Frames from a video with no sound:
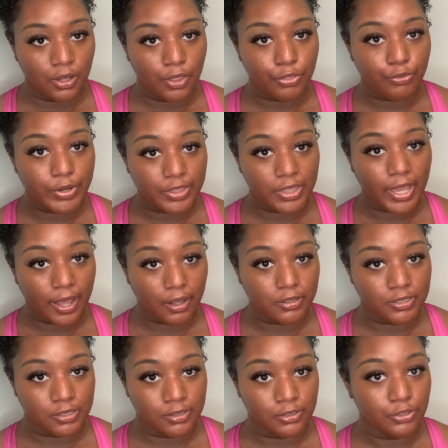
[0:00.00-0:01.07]

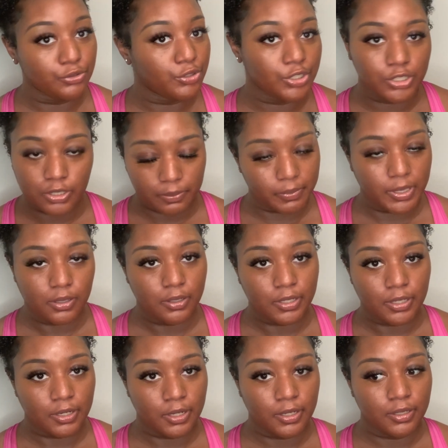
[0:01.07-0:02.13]
$3,000, you shouldn't be
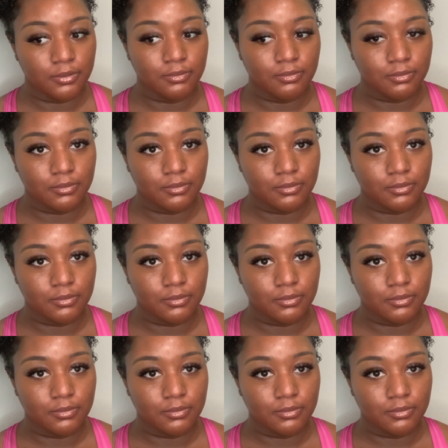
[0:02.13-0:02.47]
looking at